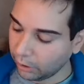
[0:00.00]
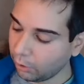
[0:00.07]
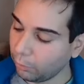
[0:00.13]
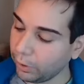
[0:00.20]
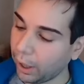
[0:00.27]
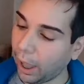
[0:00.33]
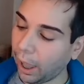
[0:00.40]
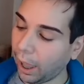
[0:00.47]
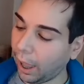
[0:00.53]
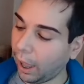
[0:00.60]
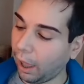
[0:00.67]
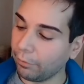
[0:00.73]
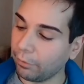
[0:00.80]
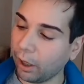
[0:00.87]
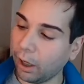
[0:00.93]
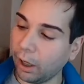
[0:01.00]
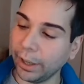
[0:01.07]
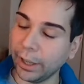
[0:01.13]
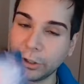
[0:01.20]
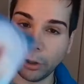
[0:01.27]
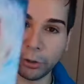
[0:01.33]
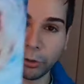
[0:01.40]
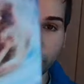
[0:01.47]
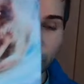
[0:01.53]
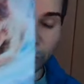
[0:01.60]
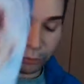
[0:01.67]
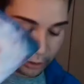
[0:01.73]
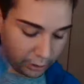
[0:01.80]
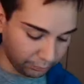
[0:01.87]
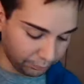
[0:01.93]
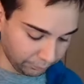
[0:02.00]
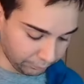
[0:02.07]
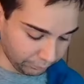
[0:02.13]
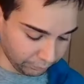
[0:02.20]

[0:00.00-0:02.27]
We have eternal union.